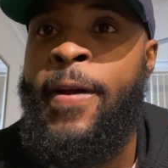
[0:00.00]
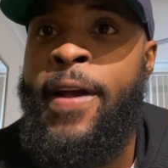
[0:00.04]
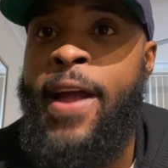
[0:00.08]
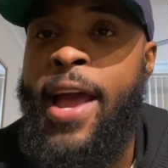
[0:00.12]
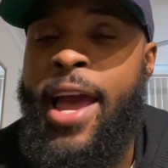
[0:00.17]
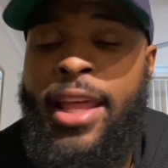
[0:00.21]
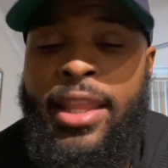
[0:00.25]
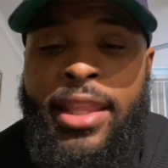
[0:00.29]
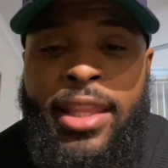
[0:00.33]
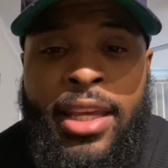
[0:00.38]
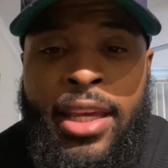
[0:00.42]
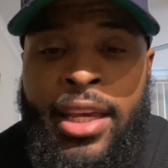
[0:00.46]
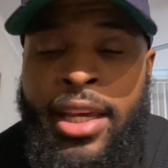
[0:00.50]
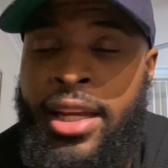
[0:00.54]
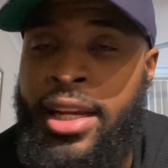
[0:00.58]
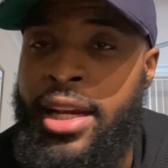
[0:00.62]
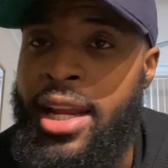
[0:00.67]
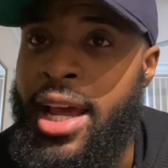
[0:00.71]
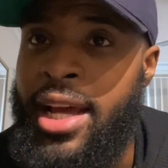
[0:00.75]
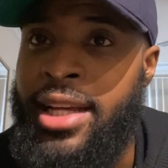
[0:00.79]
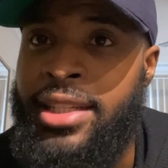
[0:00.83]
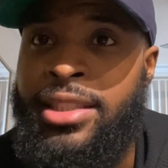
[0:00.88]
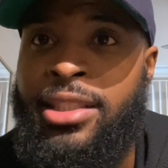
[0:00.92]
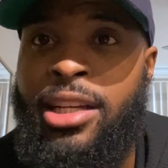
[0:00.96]
And then
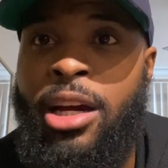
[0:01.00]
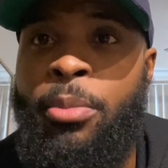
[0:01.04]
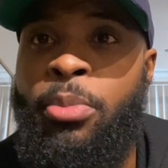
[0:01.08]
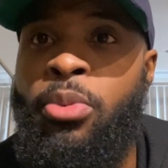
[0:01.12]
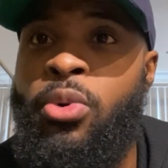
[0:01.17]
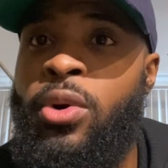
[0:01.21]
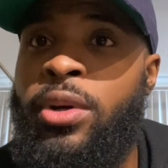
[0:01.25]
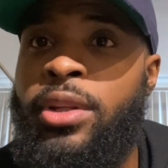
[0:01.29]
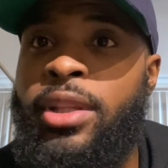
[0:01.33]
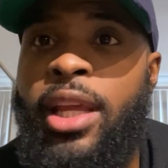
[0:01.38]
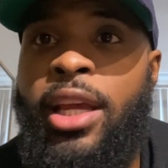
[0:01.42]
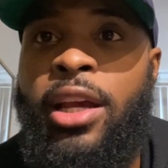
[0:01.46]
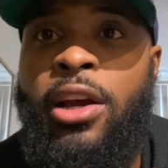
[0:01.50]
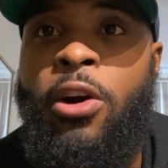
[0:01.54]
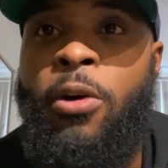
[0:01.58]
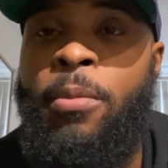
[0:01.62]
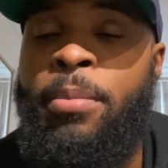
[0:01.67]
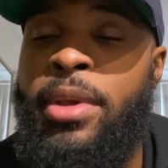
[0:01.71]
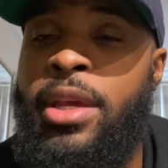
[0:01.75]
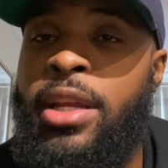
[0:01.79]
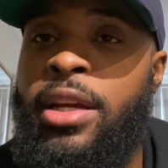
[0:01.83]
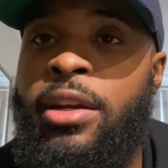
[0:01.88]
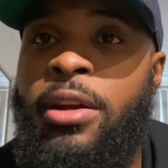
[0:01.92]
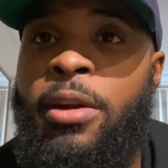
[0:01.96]
at some point, they're going to
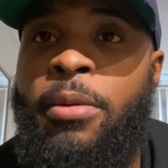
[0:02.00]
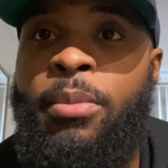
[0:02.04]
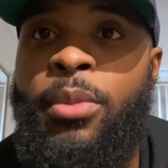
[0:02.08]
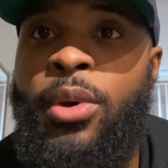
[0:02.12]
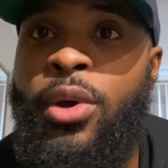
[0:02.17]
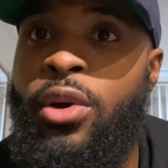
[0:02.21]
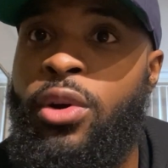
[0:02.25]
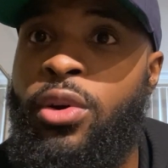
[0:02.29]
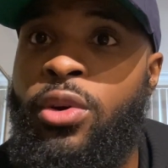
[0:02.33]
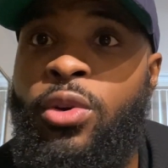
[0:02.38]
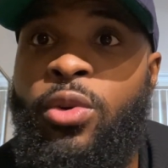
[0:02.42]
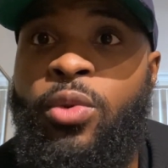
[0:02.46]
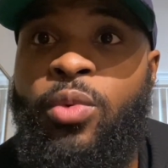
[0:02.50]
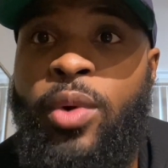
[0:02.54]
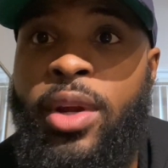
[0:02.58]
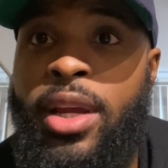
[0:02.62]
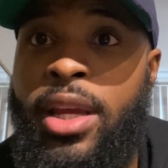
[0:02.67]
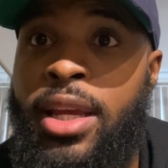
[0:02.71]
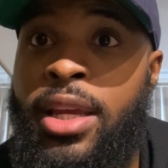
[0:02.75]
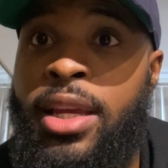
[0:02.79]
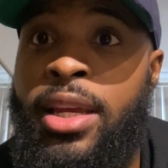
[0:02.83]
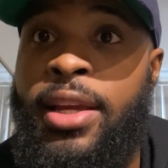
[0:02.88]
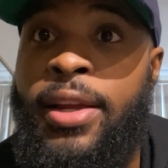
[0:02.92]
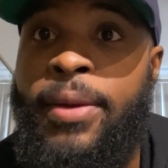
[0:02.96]
meet in the middle of the
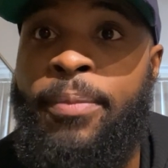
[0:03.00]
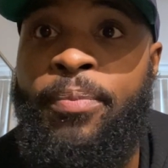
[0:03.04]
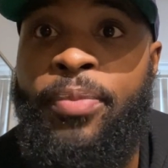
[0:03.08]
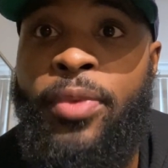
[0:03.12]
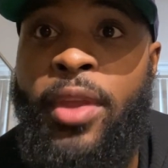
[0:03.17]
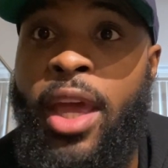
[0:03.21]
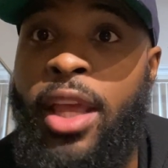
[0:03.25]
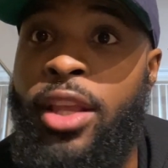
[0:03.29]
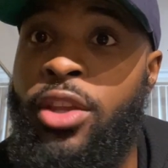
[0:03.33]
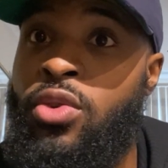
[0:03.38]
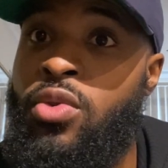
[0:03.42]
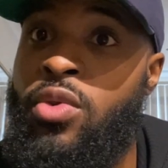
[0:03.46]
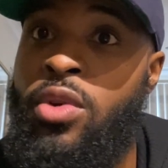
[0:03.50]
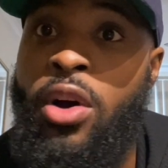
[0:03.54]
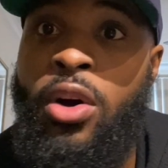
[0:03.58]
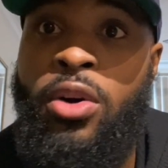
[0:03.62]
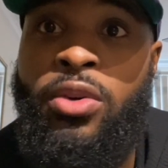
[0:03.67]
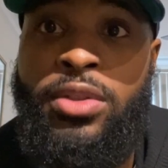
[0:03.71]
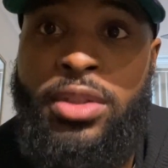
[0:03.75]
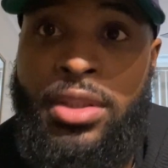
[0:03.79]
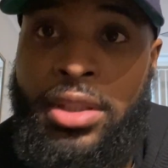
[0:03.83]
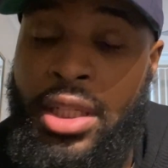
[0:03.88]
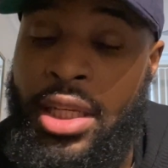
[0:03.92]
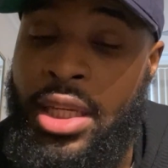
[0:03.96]
ring and you're
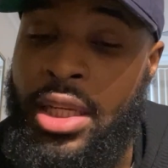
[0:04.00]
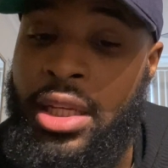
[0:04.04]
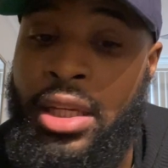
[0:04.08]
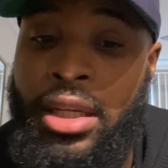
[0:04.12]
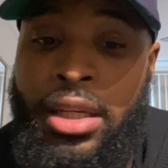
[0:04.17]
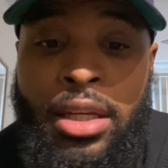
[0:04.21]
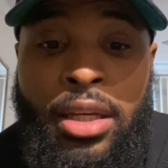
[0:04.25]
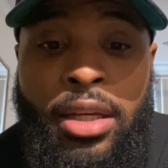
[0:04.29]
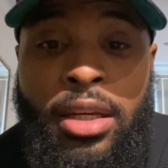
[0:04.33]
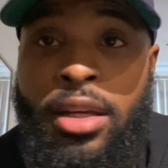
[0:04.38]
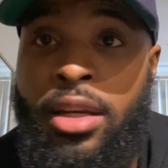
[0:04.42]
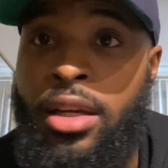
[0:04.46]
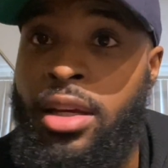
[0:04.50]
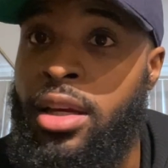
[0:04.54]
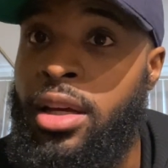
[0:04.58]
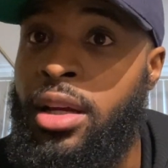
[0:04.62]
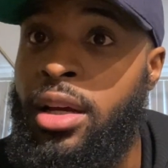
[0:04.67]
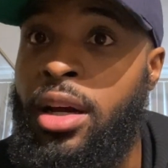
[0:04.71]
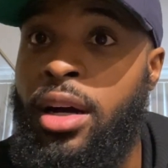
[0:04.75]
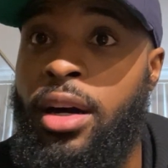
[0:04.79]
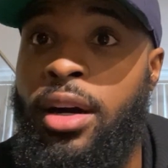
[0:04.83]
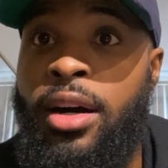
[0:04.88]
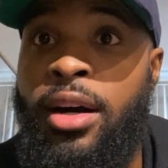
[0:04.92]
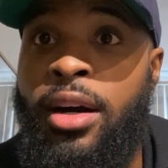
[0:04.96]
going to see
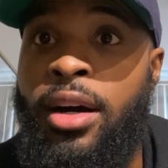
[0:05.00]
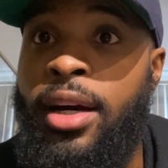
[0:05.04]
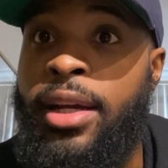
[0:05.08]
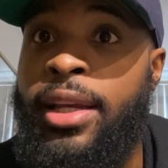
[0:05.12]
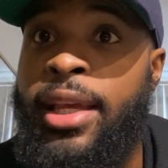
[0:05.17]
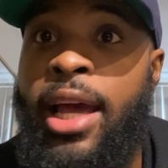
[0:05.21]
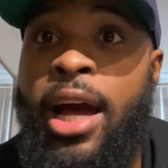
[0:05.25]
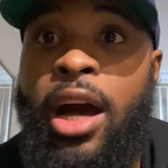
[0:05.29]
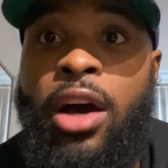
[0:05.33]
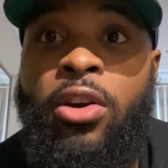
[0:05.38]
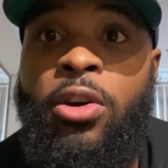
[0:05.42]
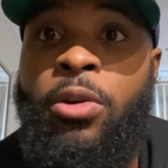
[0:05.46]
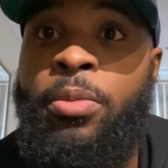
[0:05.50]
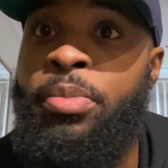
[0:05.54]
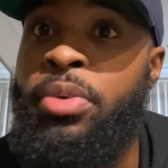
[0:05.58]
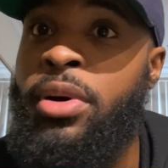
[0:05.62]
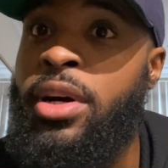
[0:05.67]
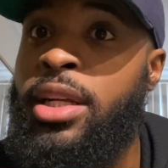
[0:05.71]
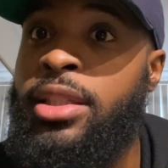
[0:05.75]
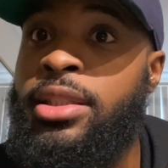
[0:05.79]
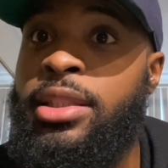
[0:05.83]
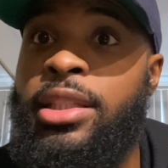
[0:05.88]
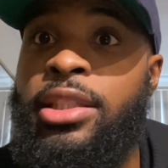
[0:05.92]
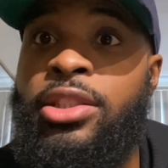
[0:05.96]
a
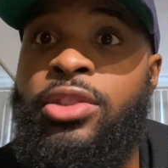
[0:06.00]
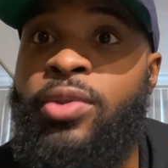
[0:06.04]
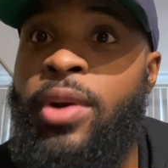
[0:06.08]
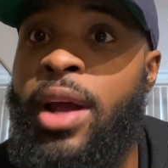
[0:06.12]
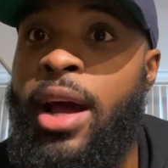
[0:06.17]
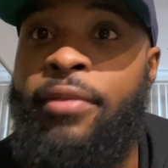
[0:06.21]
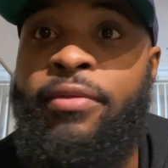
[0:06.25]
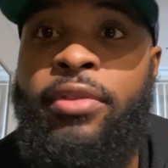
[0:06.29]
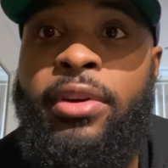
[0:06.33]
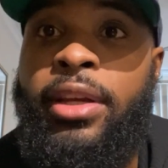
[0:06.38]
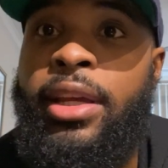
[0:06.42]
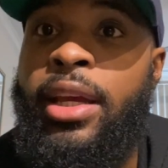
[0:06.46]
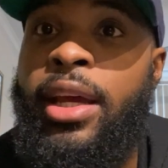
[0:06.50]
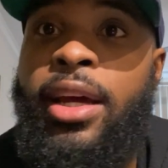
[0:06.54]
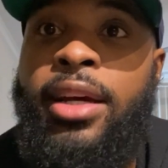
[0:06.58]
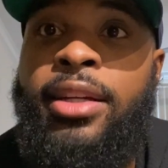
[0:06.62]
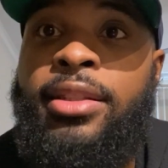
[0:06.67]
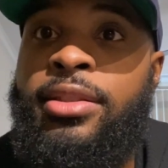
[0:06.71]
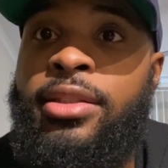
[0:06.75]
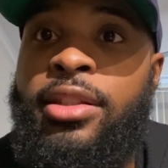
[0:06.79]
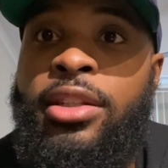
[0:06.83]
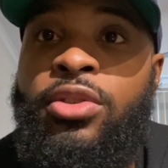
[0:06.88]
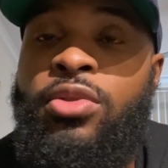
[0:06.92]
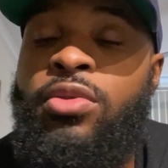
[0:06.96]
counterpunch
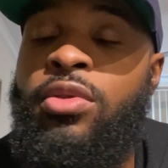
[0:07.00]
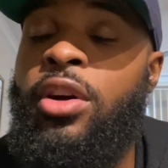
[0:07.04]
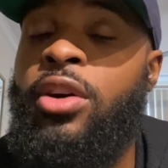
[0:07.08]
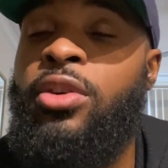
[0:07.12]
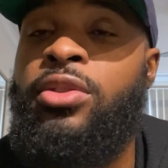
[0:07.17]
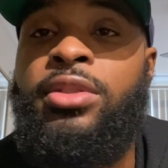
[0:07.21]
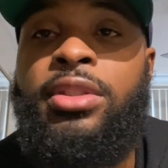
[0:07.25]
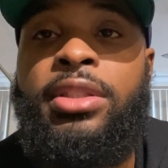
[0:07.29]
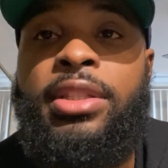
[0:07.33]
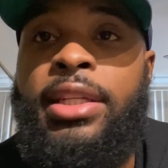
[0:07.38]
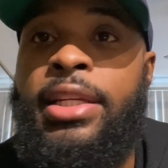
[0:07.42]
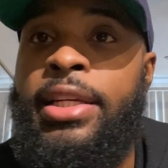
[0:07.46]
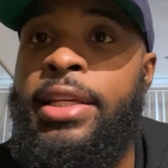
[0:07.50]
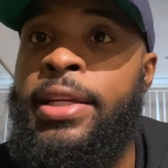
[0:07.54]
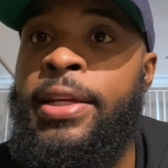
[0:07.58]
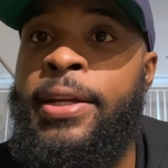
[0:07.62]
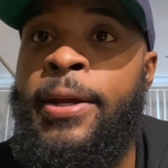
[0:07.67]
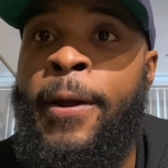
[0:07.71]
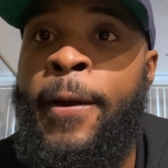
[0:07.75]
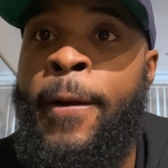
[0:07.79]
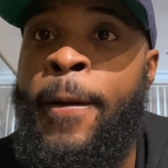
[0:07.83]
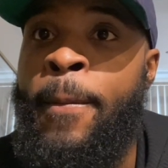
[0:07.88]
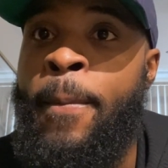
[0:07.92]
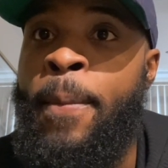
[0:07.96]
extravaganza. You're going to see
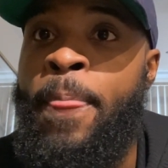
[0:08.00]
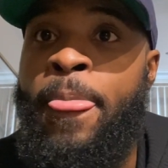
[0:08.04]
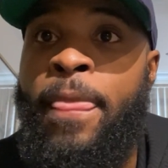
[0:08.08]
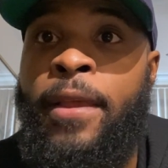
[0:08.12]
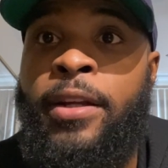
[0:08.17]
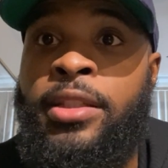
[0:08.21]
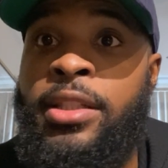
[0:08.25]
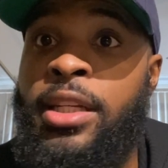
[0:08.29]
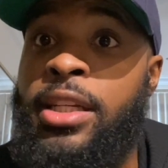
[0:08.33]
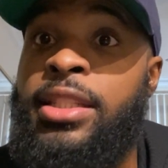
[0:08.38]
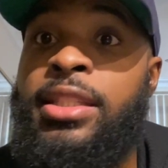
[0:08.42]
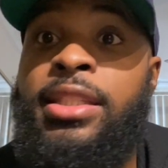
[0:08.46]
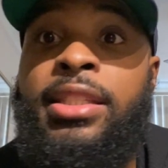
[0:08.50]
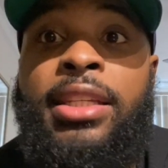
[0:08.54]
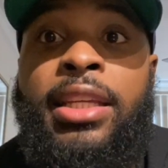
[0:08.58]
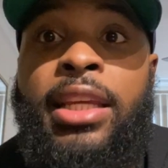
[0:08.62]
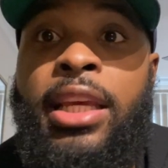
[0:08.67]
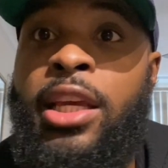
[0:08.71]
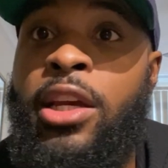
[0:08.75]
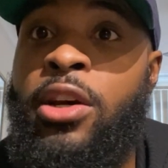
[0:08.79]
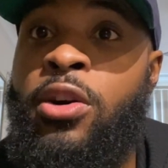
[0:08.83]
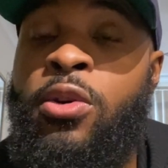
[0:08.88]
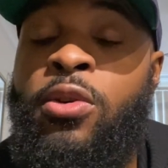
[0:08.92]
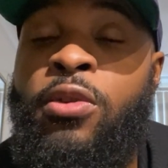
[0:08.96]
just
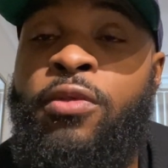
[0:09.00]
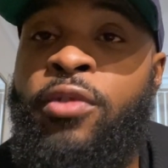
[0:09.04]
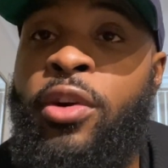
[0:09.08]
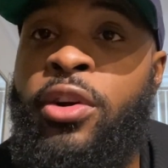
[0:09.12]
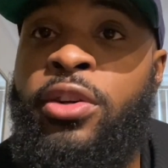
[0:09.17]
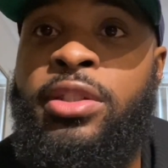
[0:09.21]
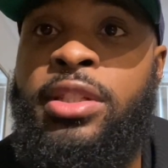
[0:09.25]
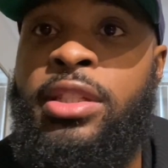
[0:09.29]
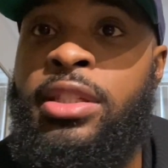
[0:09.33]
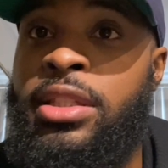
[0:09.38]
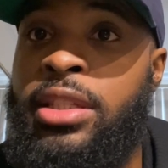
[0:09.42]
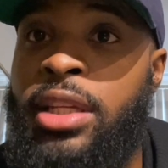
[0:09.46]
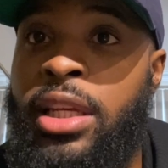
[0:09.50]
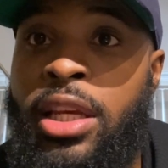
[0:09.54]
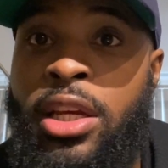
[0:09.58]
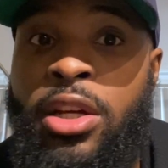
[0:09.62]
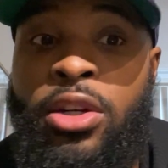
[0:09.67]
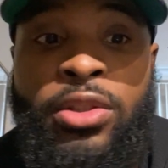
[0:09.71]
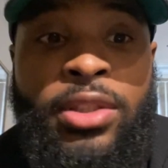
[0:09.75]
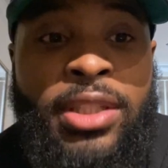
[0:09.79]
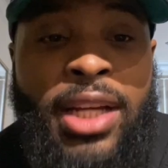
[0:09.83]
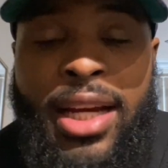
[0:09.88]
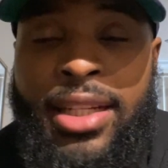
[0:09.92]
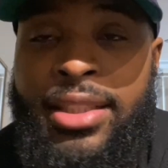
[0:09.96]
skill versus
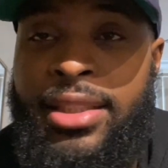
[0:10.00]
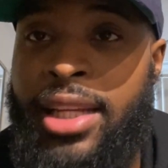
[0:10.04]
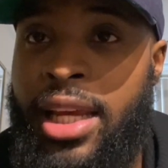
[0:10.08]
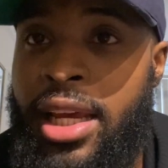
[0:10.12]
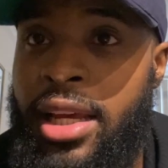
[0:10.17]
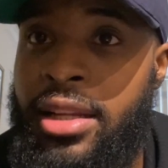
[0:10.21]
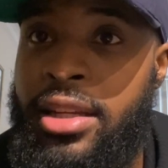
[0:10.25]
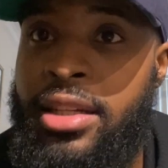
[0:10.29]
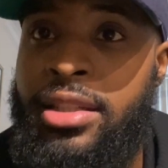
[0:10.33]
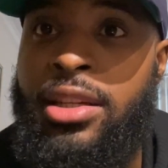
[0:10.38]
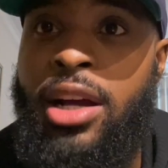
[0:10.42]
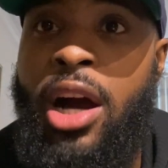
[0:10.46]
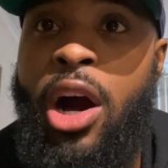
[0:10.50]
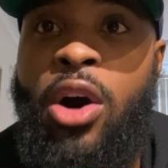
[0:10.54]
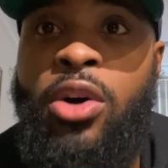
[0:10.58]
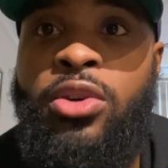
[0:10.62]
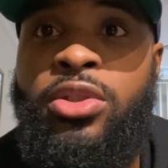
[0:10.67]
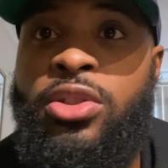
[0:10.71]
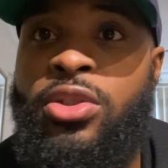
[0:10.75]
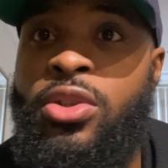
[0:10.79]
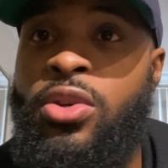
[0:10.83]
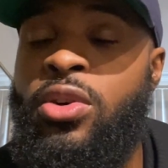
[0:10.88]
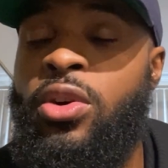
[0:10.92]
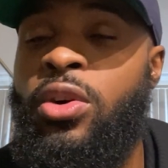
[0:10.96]
skill. Josh Taylor is
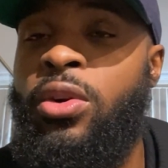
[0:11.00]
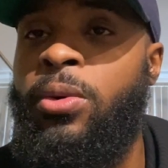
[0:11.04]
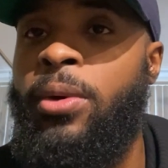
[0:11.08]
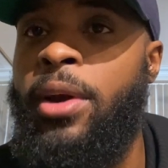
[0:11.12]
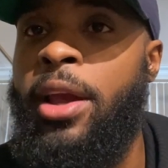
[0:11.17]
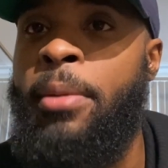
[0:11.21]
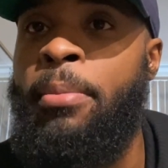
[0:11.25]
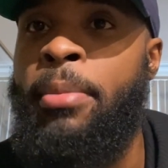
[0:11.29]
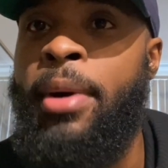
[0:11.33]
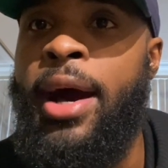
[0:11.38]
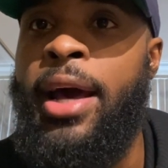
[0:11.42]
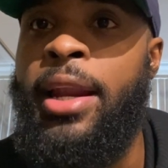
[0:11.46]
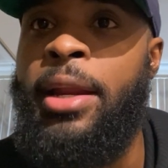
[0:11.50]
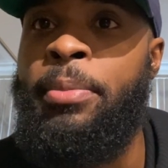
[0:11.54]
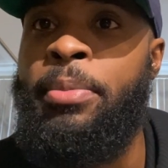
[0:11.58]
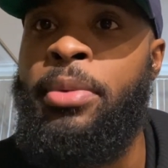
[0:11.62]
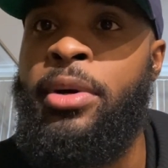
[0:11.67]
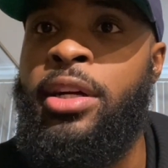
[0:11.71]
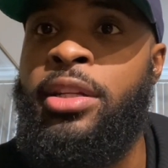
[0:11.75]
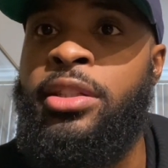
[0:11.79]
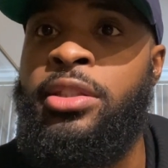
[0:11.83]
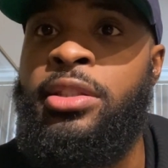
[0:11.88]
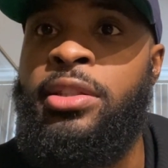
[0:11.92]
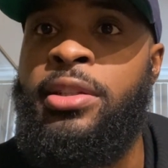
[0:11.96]
also a great body
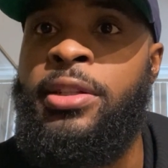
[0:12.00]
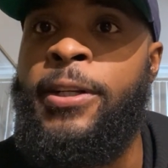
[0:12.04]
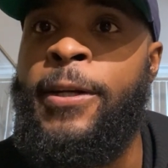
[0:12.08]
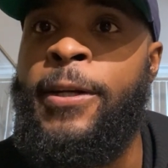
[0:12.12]
puncher.